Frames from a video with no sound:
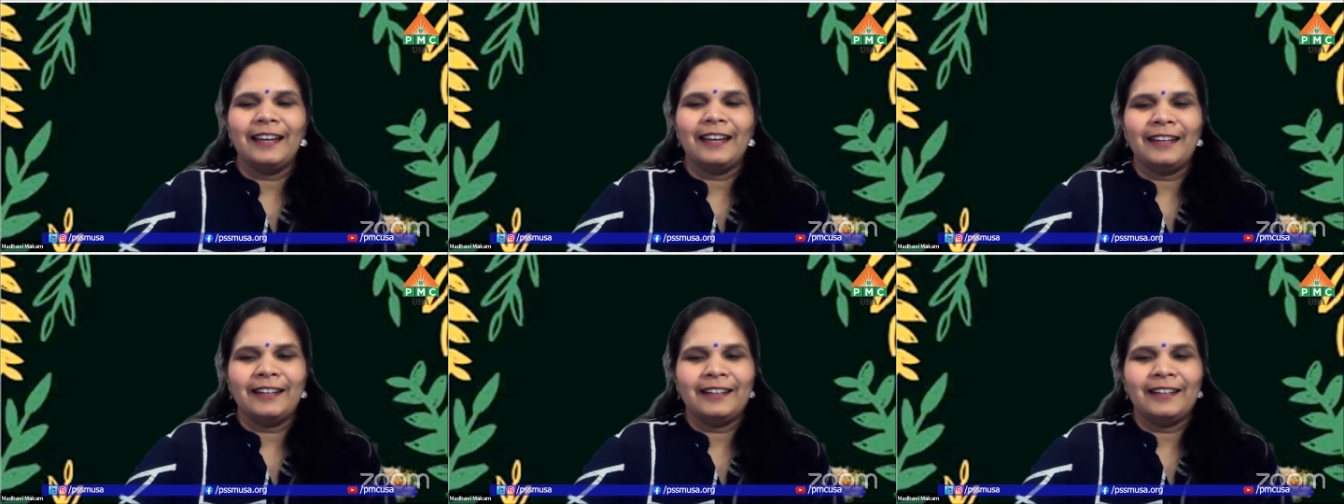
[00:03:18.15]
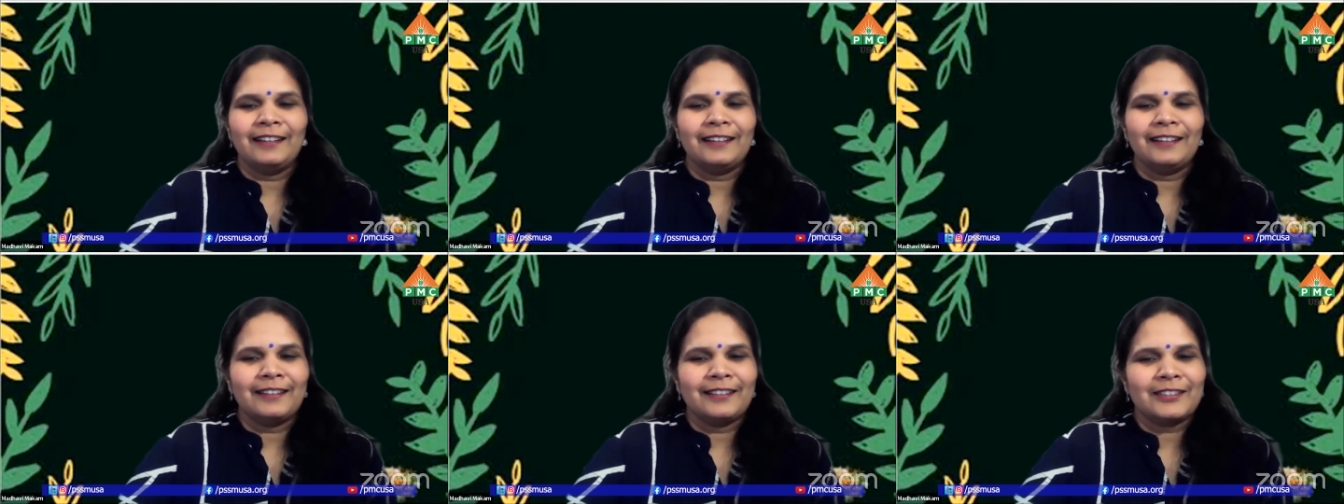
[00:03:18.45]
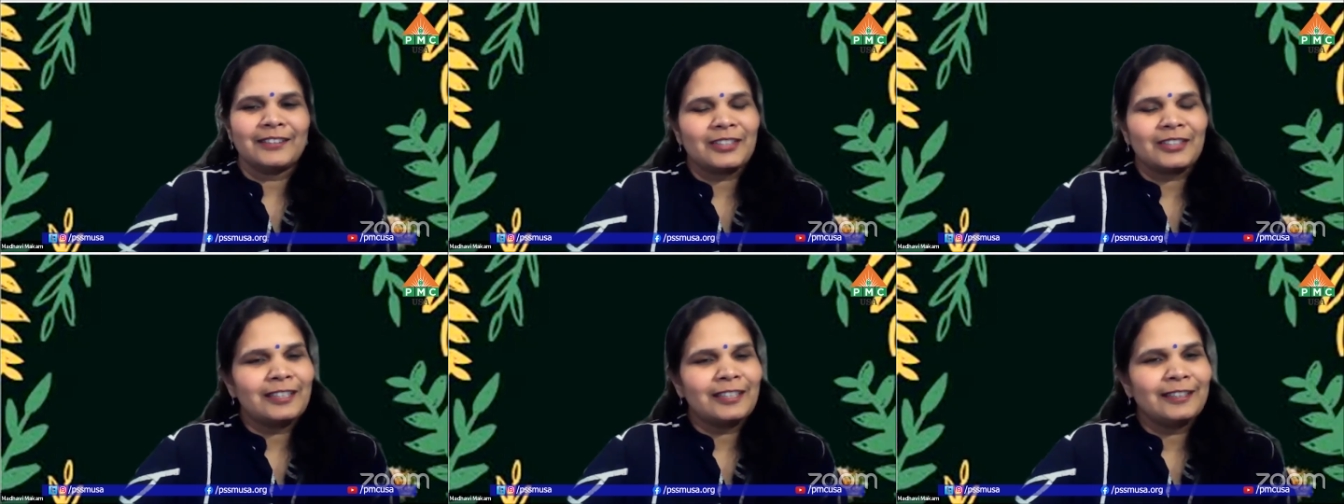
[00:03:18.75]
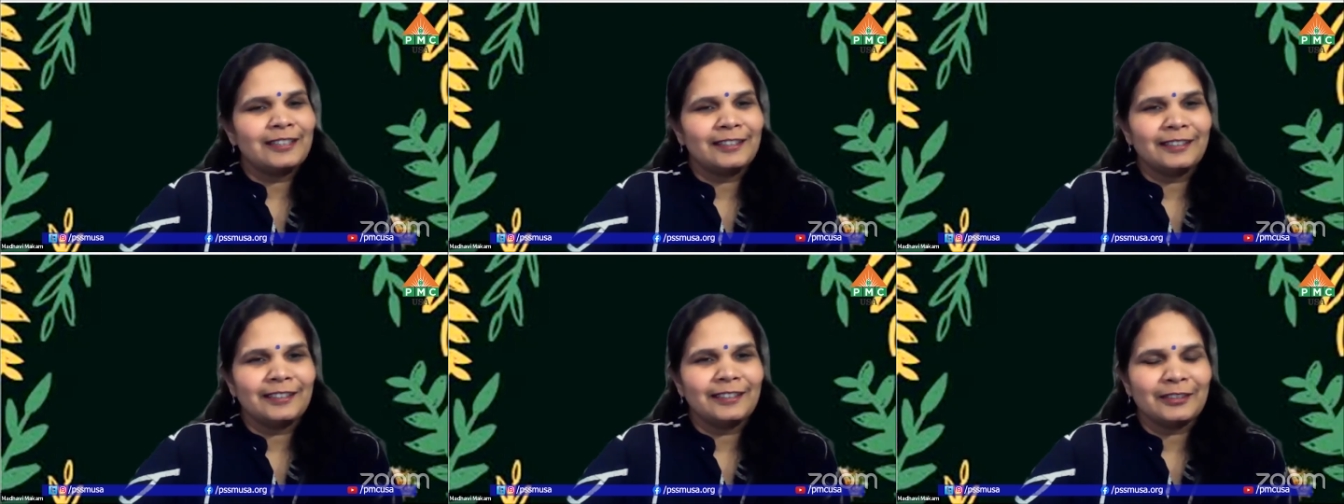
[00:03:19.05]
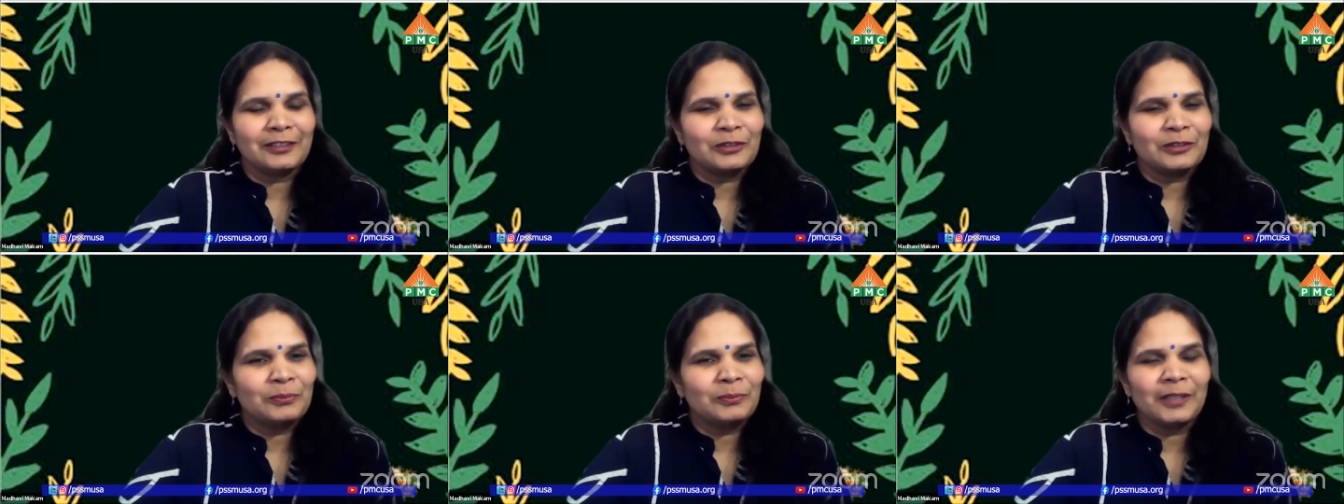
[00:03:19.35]
And
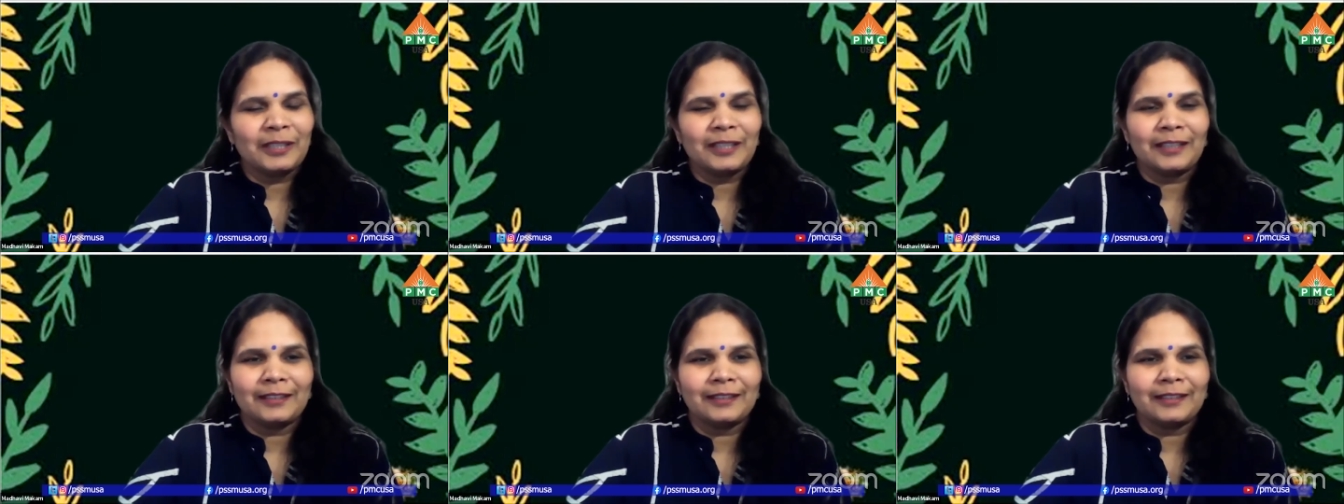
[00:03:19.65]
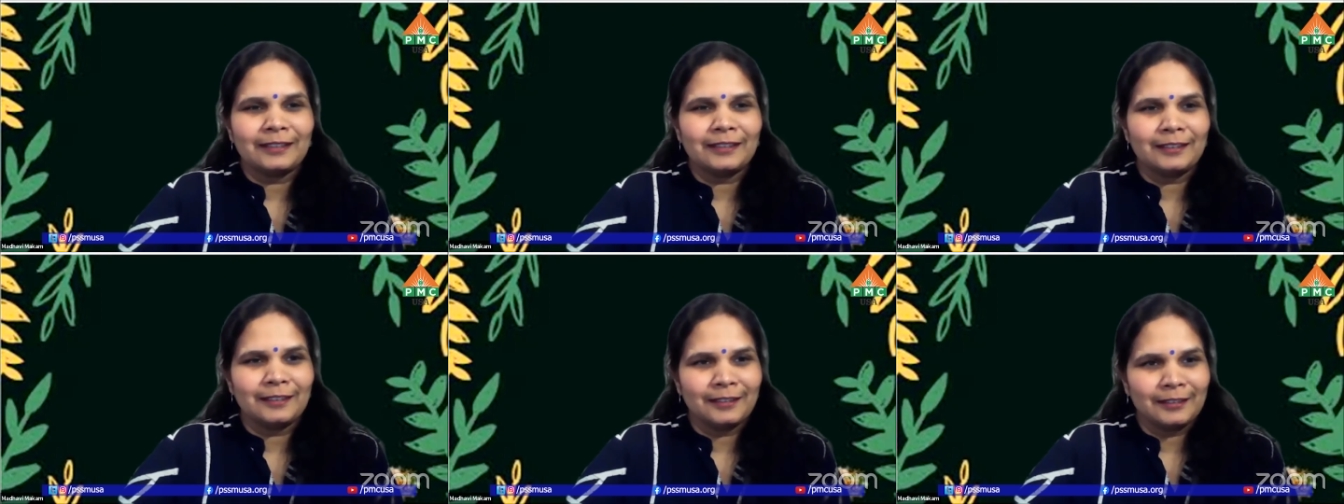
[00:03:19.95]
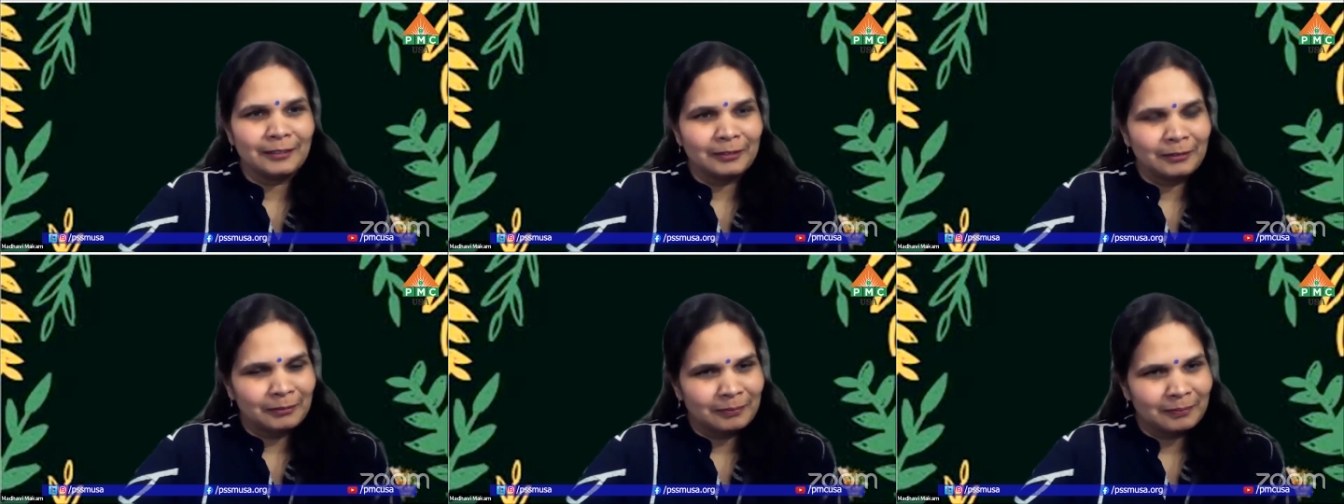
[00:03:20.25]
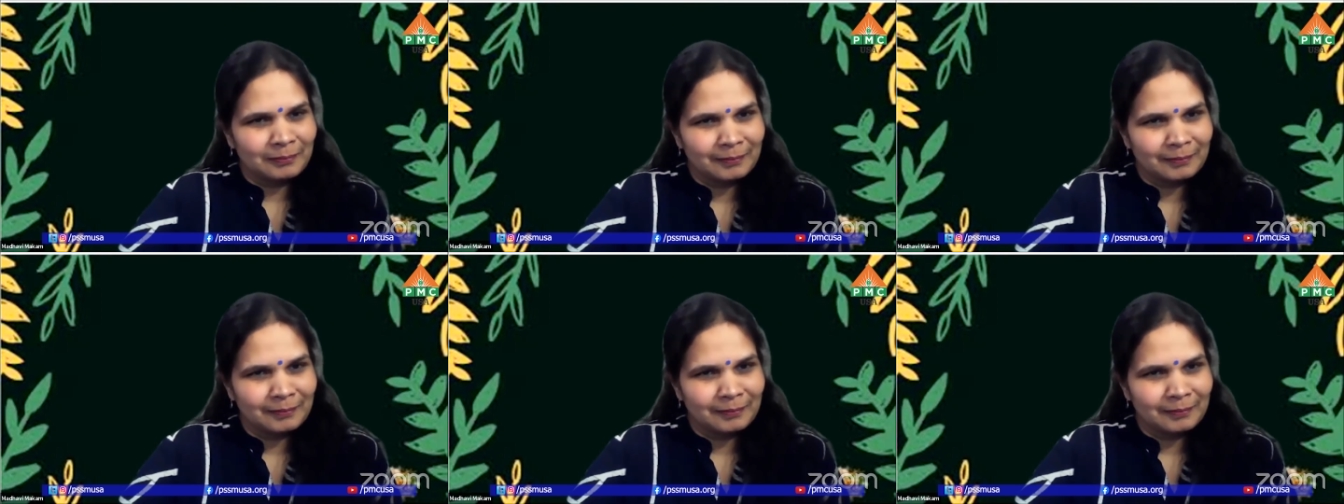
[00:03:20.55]
Sridhar Thumula, the